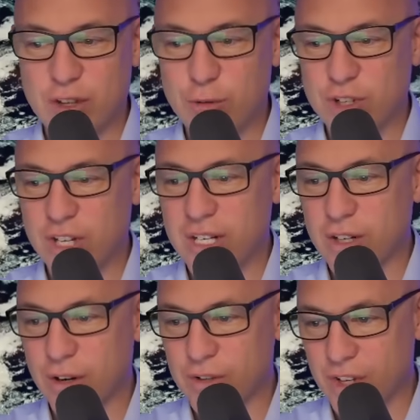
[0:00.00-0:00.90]
snow machine
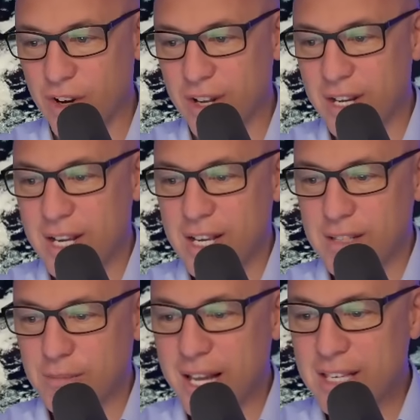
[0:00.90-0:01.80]
turns on.
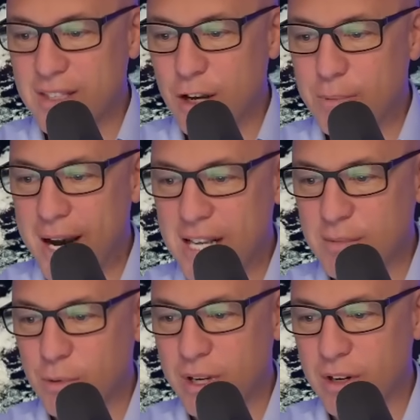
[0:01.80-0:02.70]
Some light snow
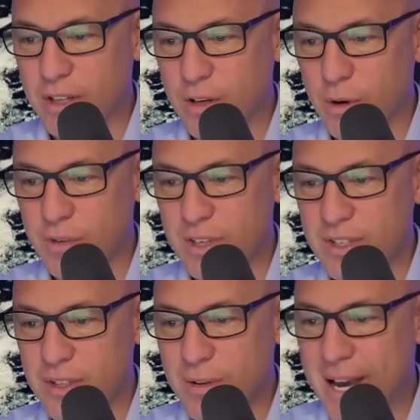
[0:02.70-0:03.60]
possible here into the
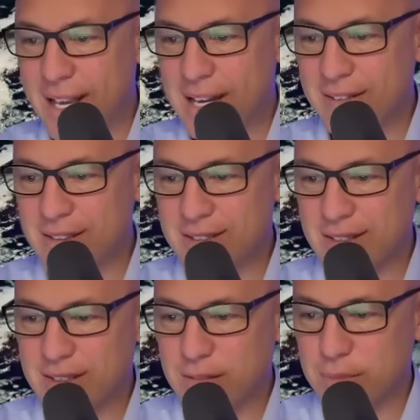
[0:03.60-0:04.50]
northeast, too, out ahead of this
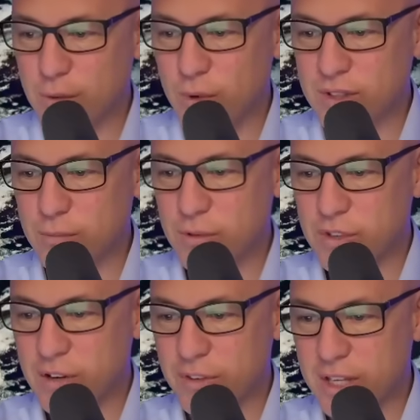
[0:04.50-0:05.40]
system. But once it
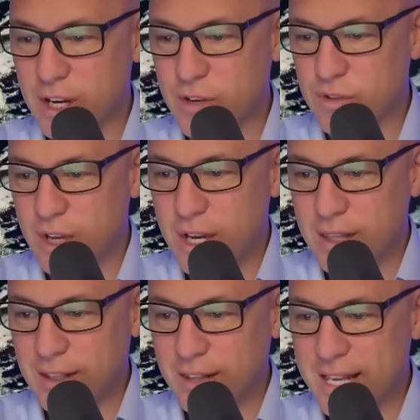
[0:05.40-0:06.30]
moves off the coast,
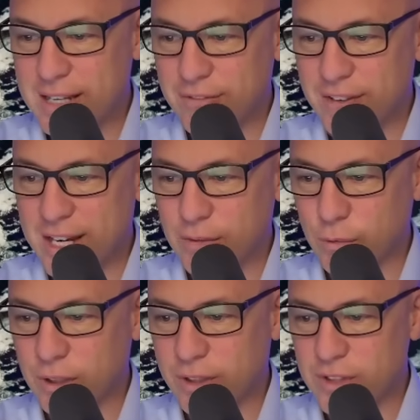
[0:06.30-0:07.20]
the lake effect
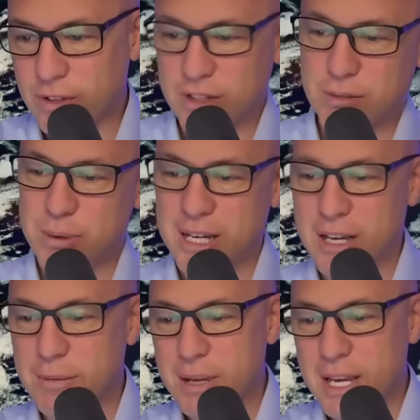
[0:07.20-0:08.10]
really starts to pick
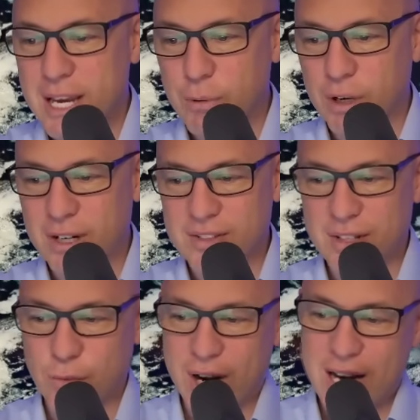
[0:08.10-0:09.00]
up. And we're going to
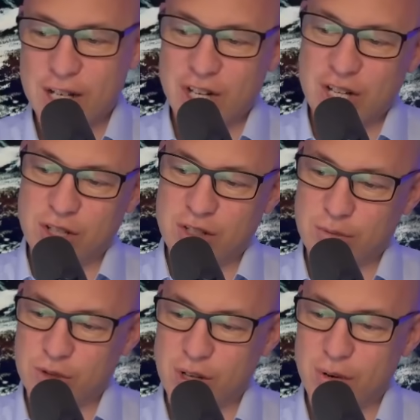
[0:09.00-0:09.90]
see rain change to
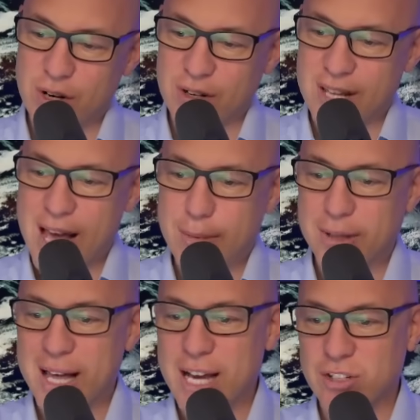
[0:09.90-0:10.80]
some snow here into the
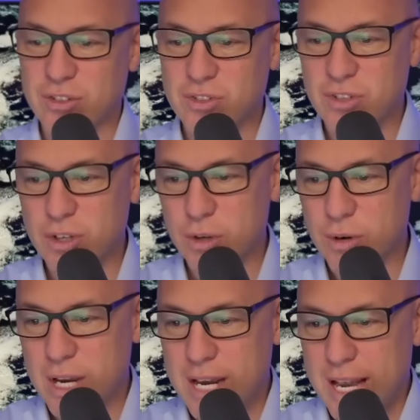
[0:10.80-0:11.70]
Appalachians,
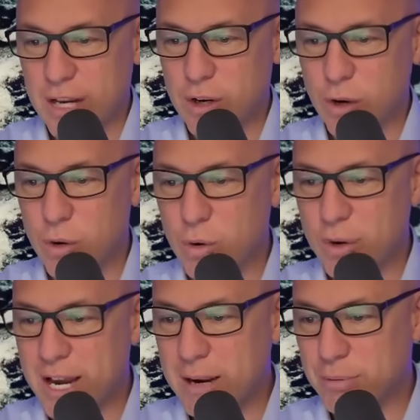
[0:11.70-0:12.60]
too. And
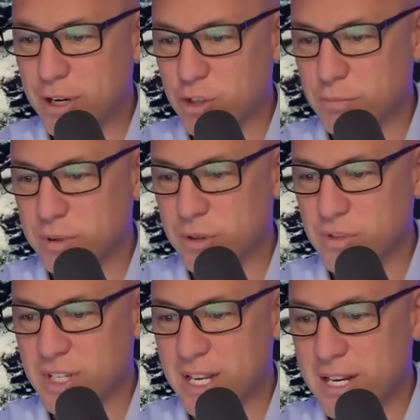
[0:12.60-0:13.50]
cold, high pressure
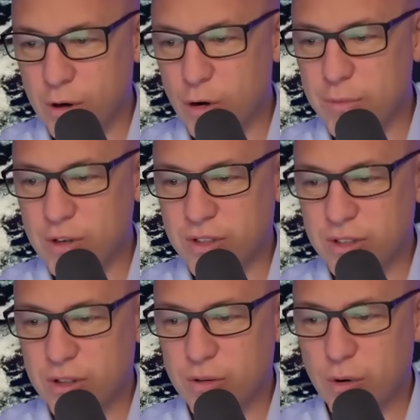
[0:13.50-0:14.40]
builds in almost a
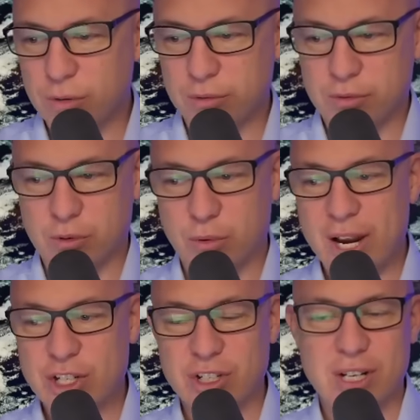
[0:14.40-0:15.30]
due north
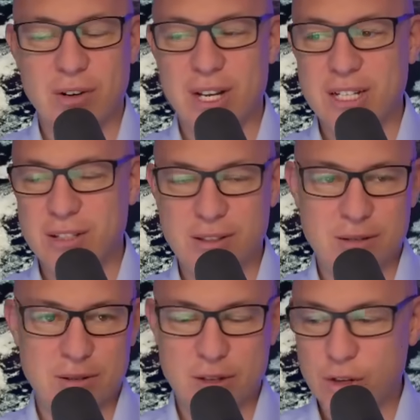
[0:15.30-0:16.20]
direction here into
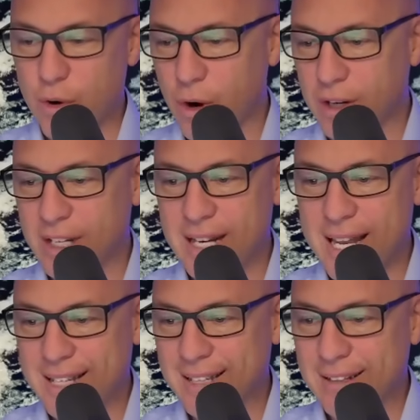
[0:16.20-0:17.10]
the New York,
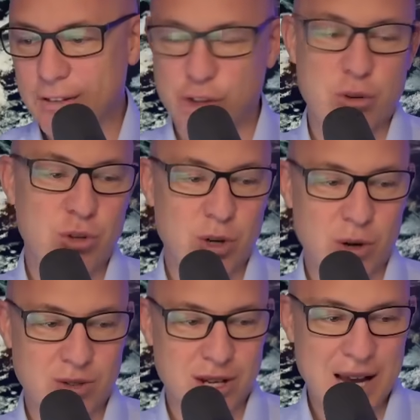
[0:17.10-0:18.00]
Connecticut, New
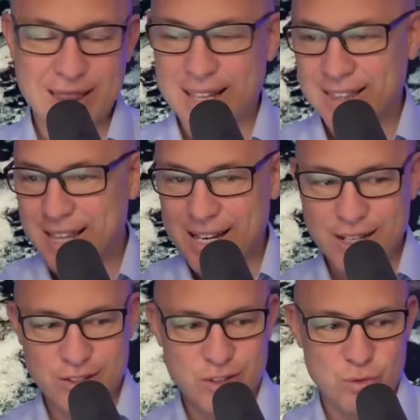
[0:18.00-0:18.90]
Jersey. I think that
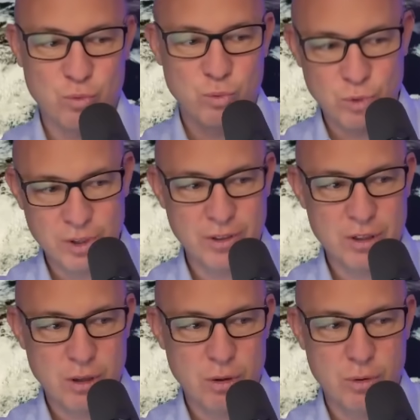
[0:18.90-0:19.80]
gets us really
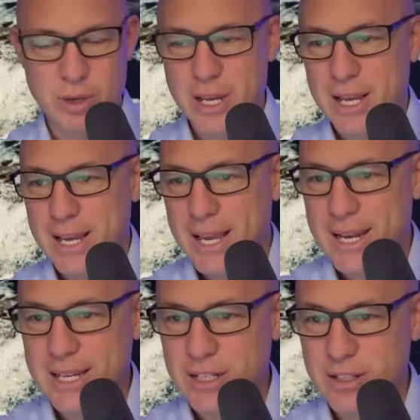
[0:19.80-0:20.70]
cold
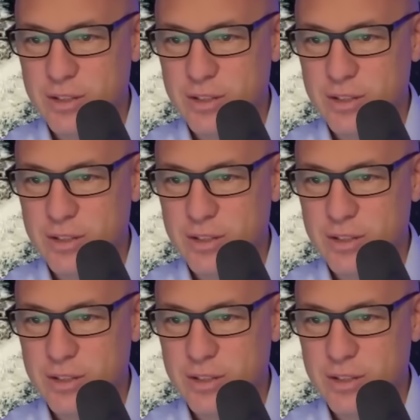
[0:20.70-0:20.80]
heading into